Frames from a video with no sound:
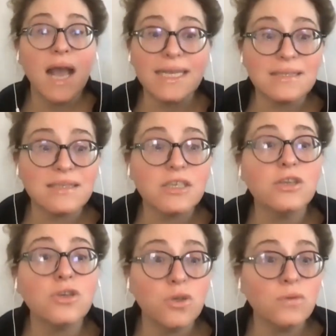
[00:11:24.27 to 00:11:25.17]
I
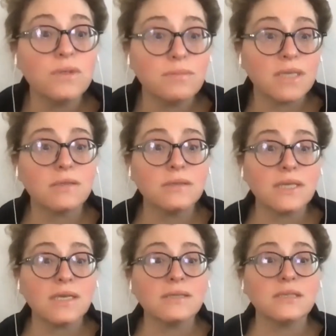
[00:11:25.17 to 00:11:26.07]
still use muscle
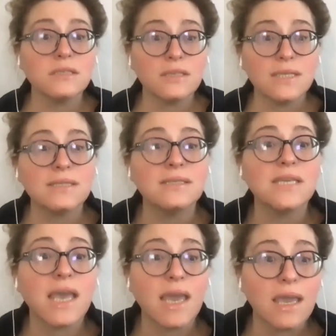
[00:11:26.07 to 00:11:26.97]
testing to this
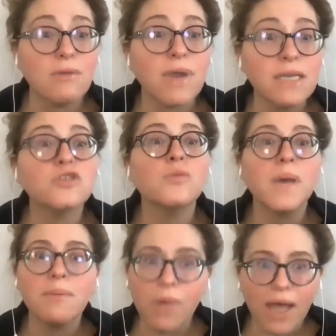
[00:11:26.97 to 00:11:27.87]
day, right? So
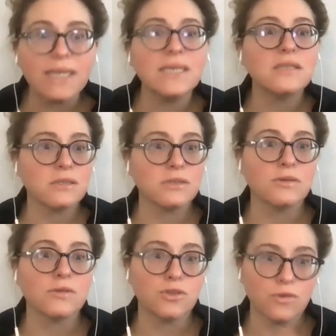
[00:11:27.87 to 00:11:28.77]
my body does
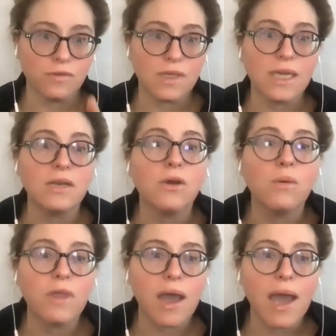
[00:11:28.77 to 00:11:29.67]
know the truth, and I
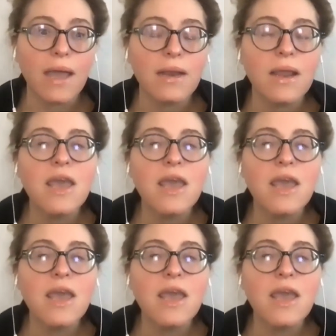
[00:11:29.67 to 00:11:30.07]
know that.